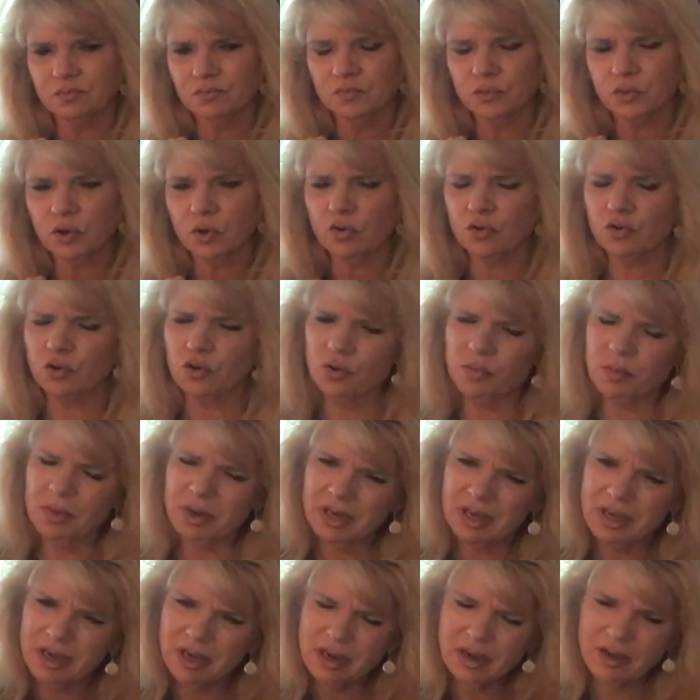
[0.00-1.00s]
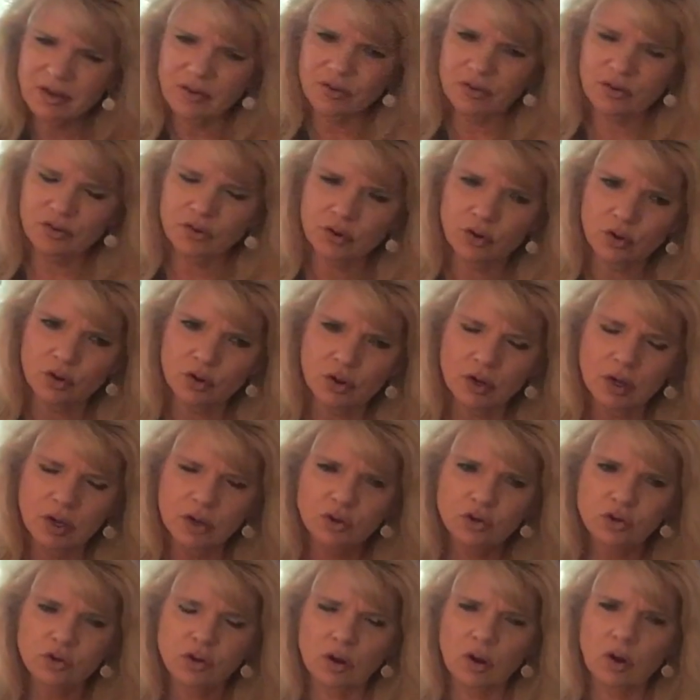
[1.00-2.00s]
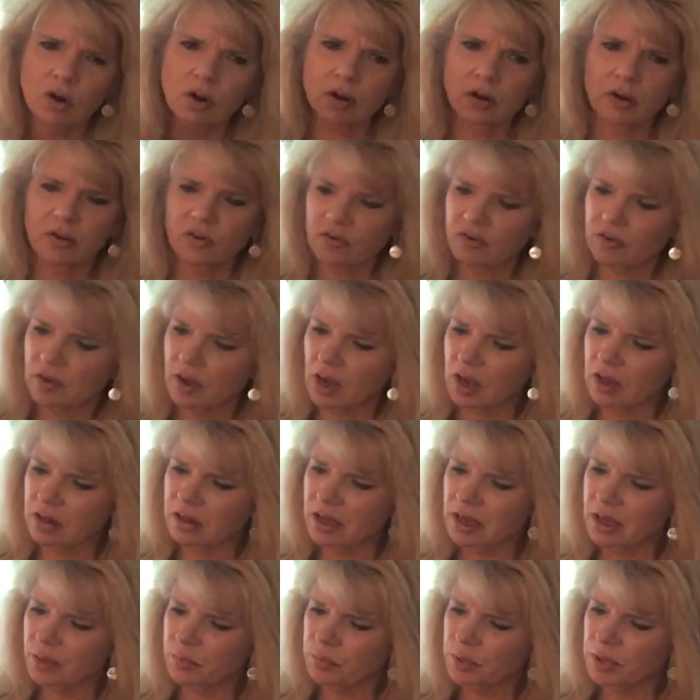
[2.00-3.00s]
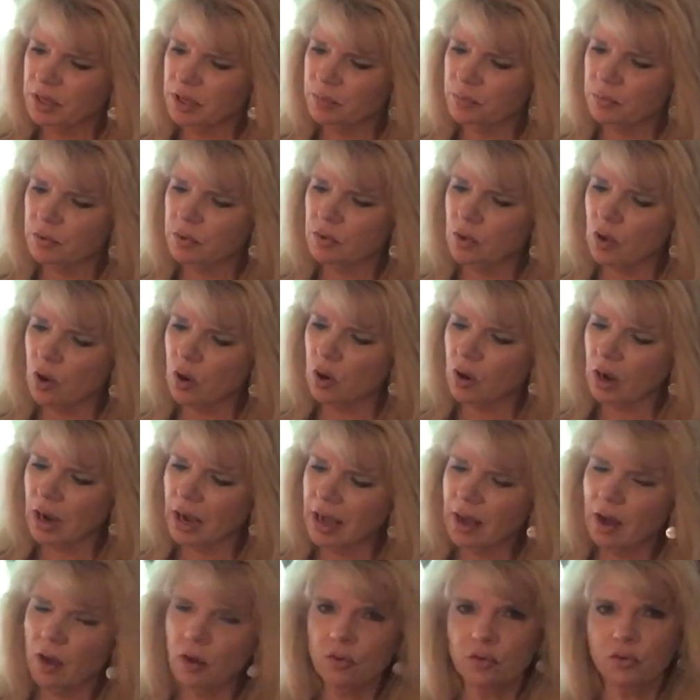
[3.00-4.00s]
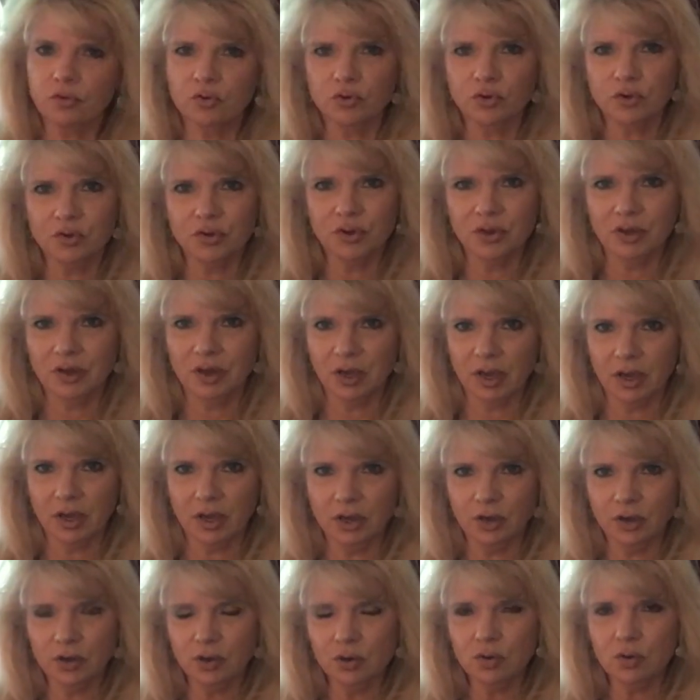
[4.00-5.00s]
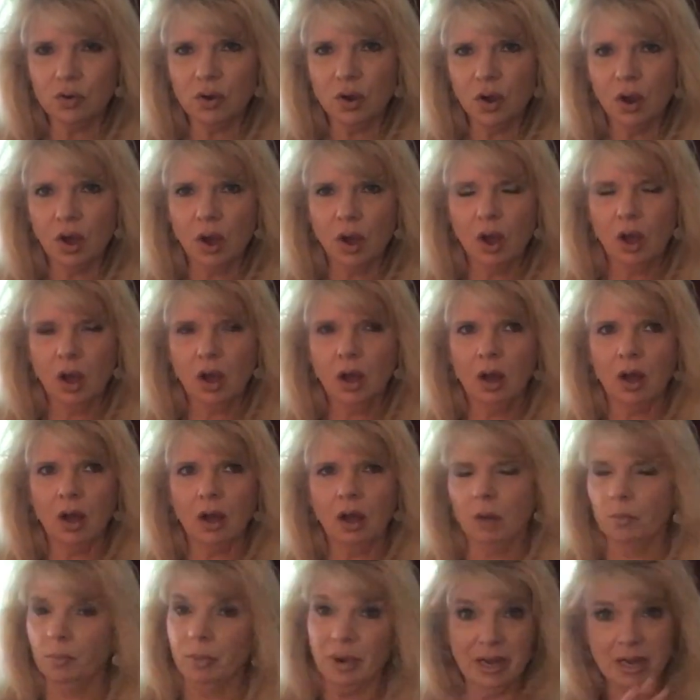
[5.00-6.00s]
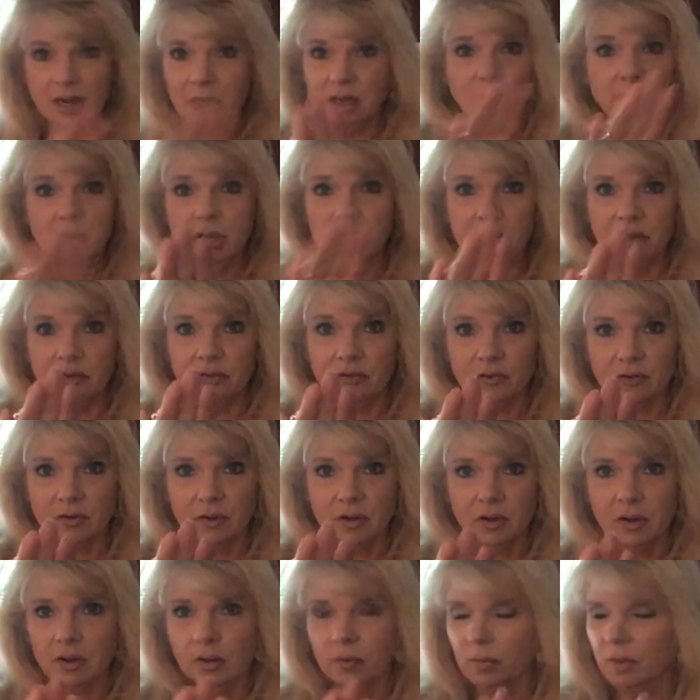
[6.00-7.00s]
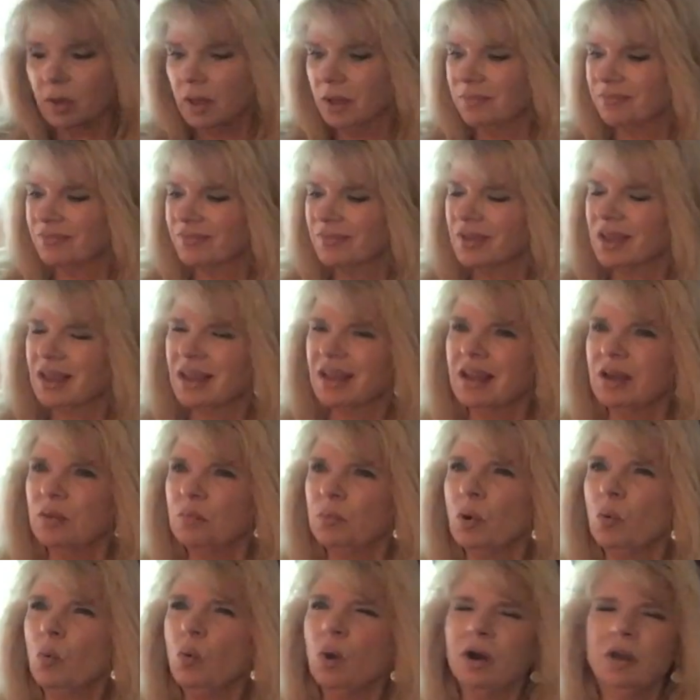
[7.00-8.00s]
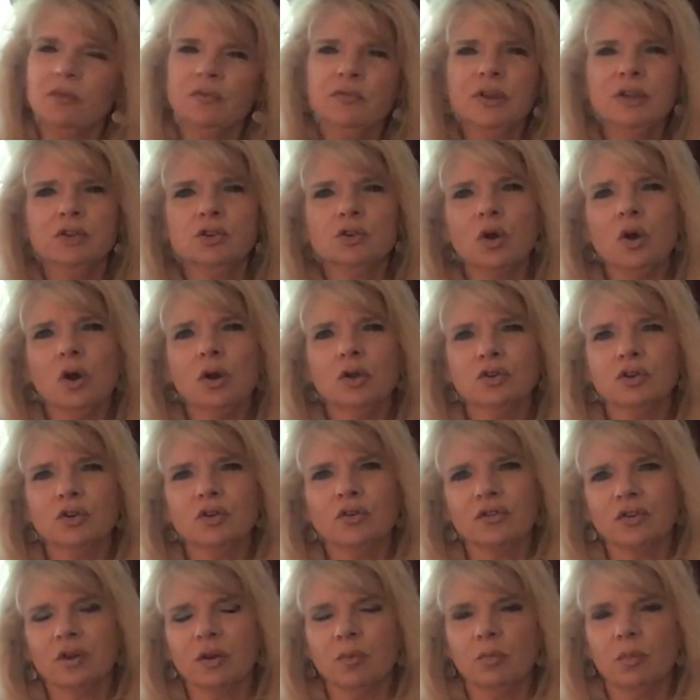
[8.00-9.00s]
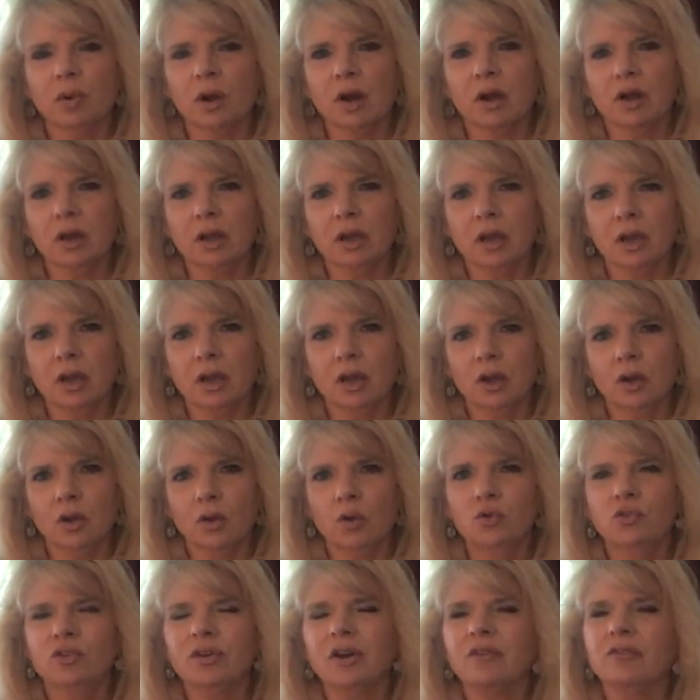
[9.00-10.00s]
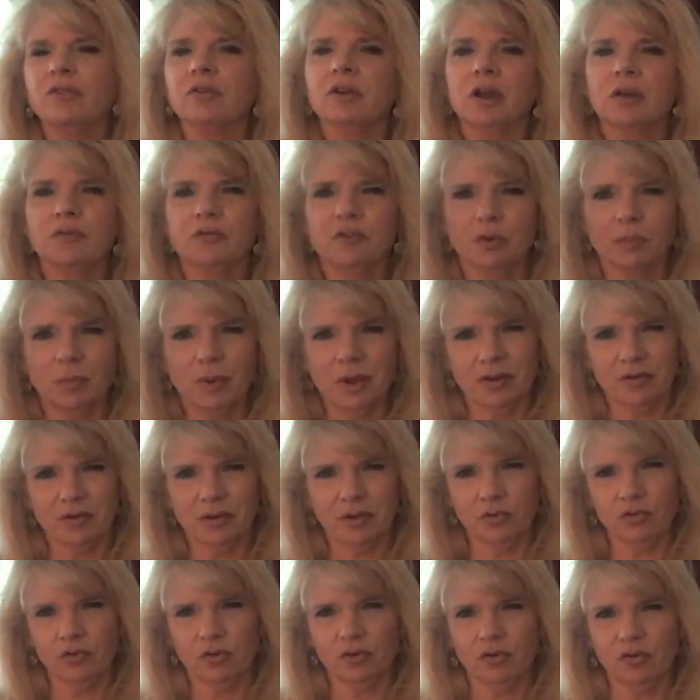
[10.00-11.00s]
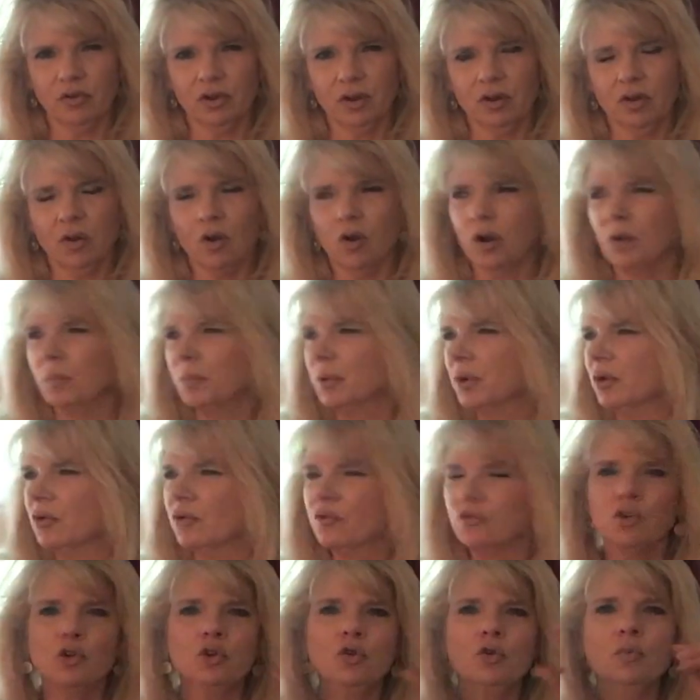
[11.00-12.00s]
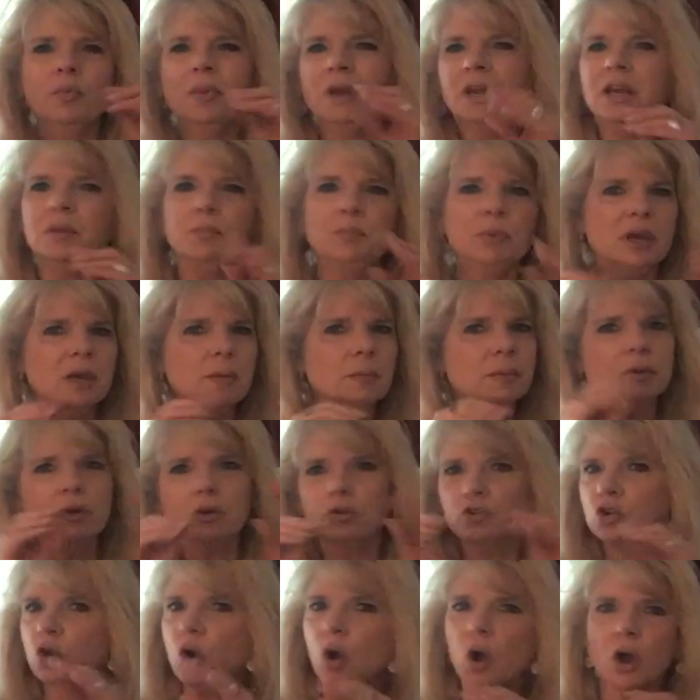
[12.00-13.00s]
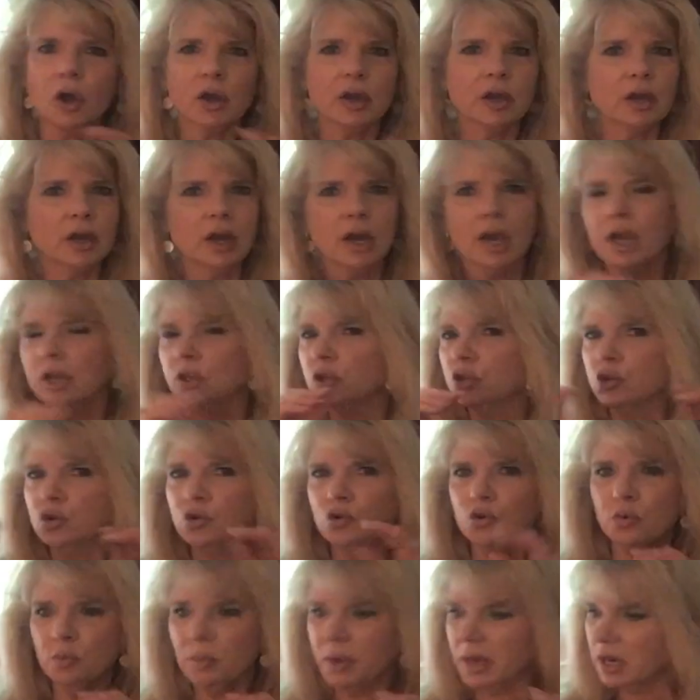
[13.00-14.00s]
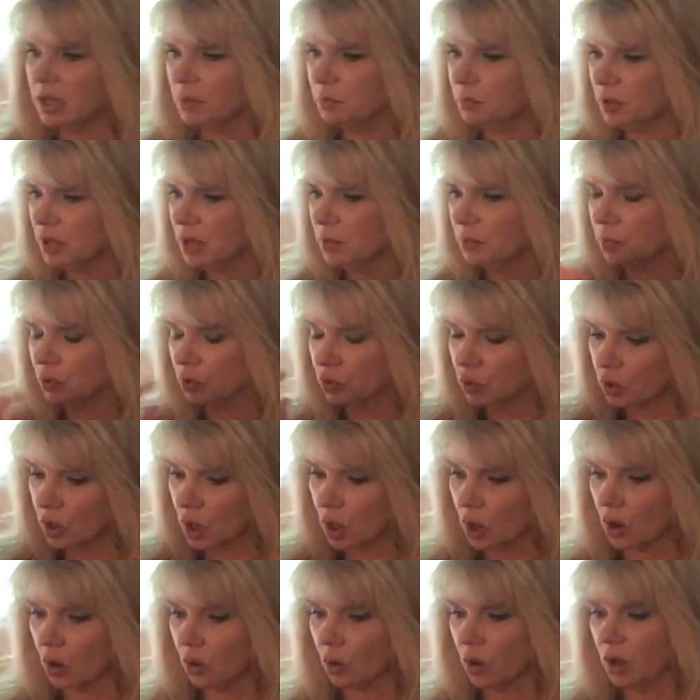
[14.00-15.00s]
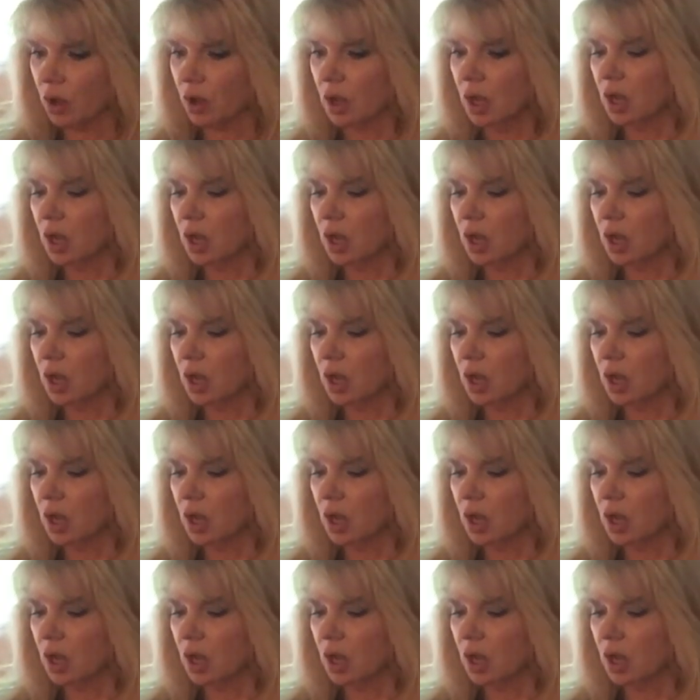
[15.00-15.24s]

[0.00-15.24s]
There's too many hands in the cookie jar, and it's not like people are out to get you by any means. But what if they talk to somebody who doesn't have your best interests at heart, because too many people are talking and too many people know?